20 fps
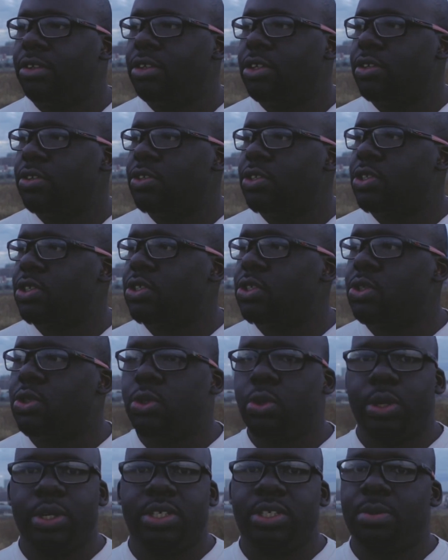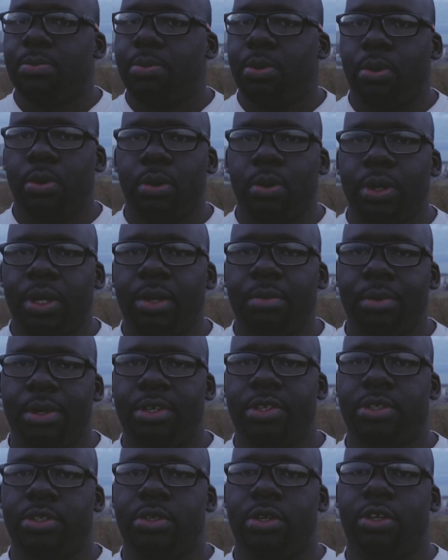you just do a simple image
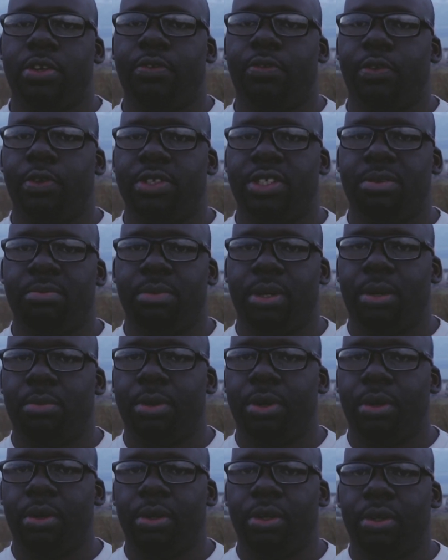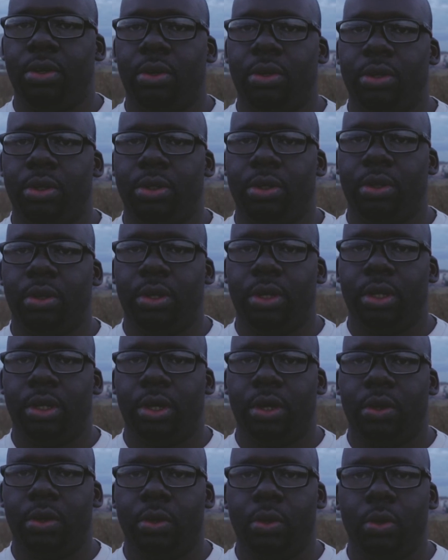search for Zimbabwe on